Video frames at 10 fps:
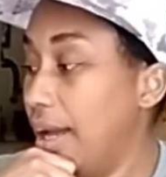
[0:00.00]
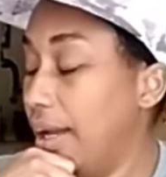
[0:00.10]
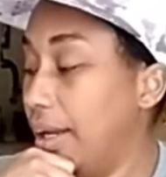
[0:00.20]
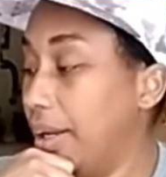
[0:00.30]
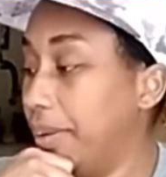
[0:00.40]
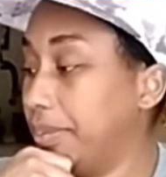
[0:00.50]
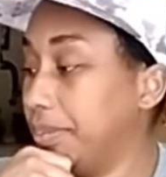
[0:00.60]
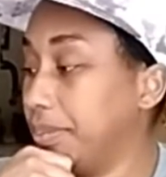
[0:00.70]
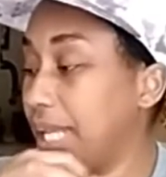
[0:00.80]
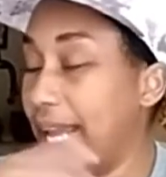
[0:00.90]

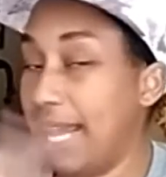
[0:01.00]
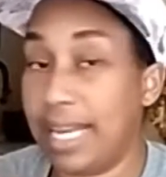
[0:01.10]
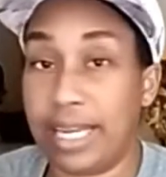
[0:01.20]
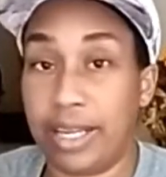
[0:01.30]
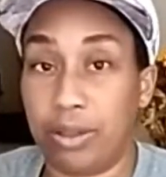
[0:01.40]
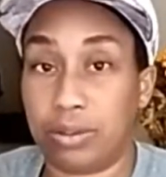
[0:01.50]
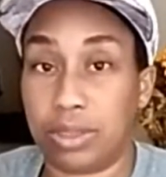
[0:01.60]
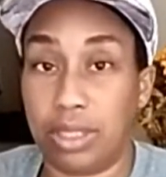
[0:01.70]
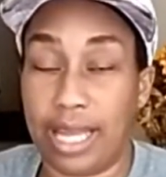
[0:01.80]
Um, candy deals,